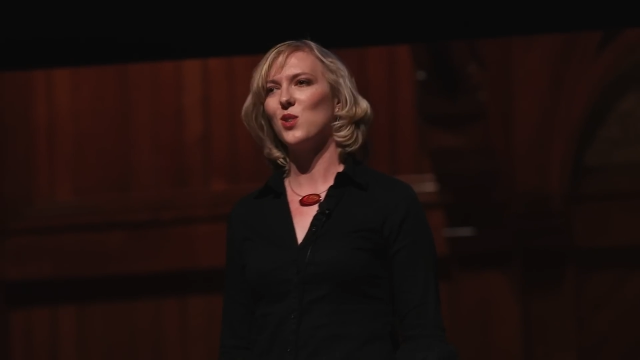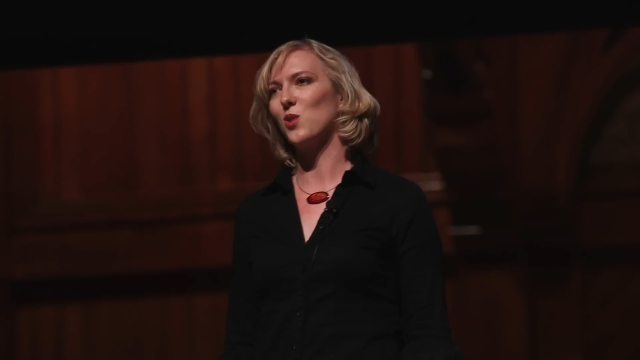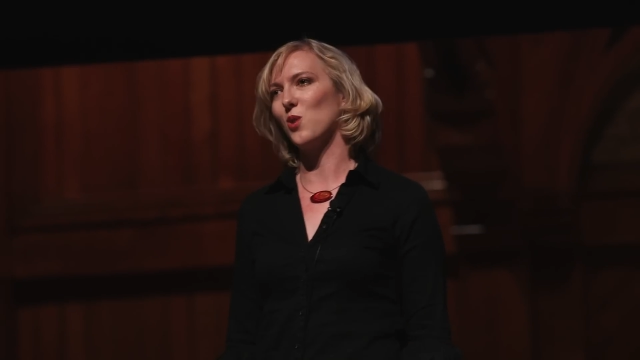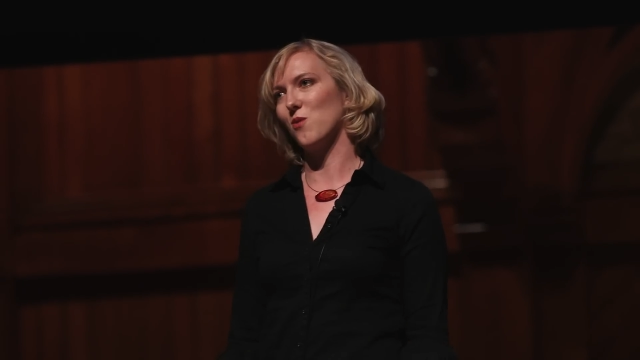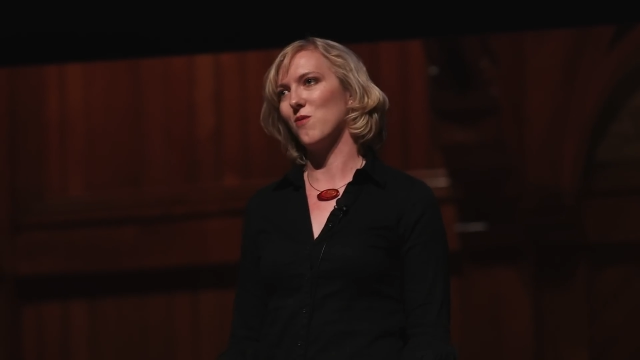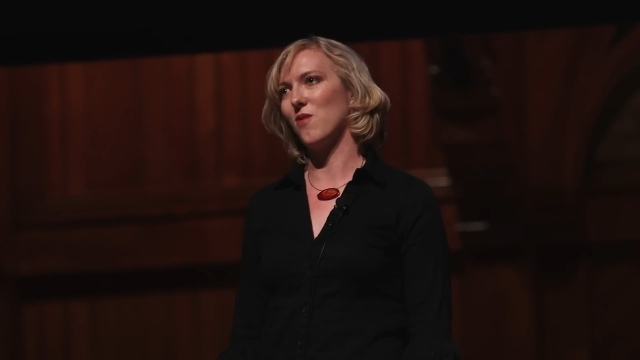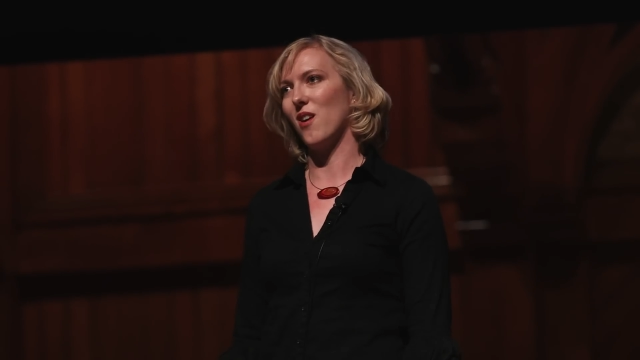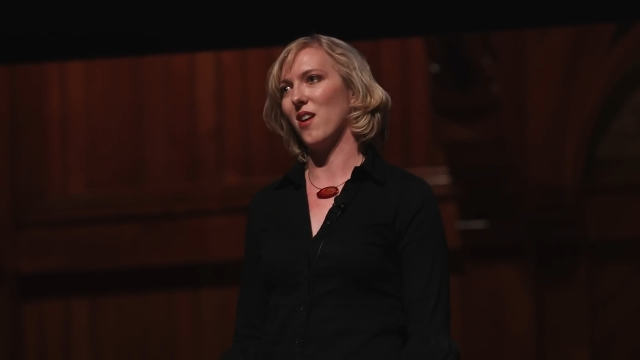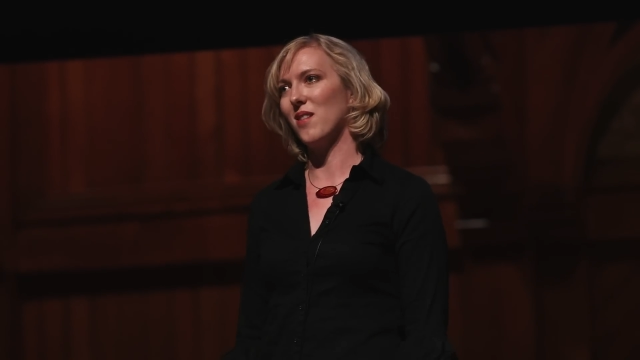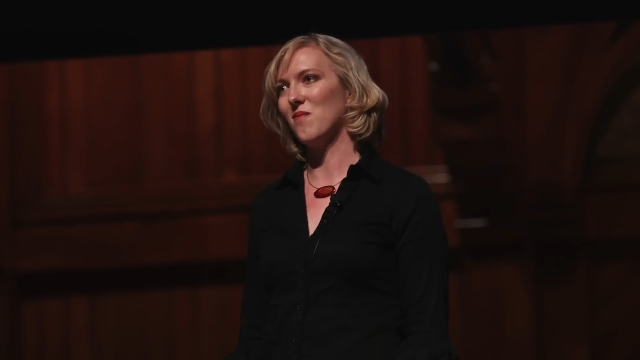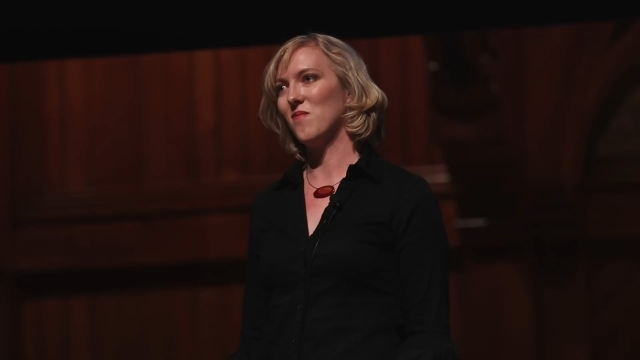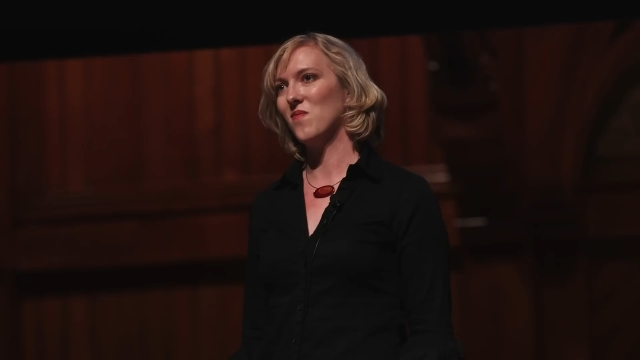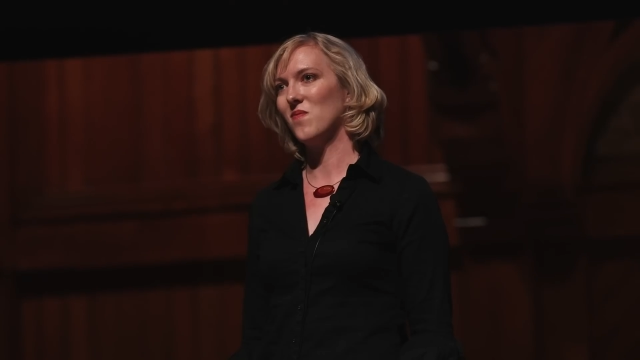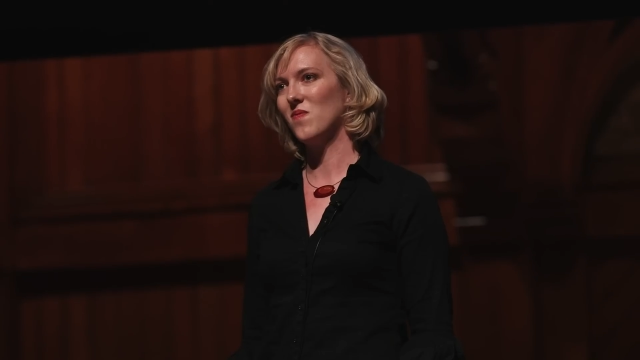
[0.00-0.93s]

so far.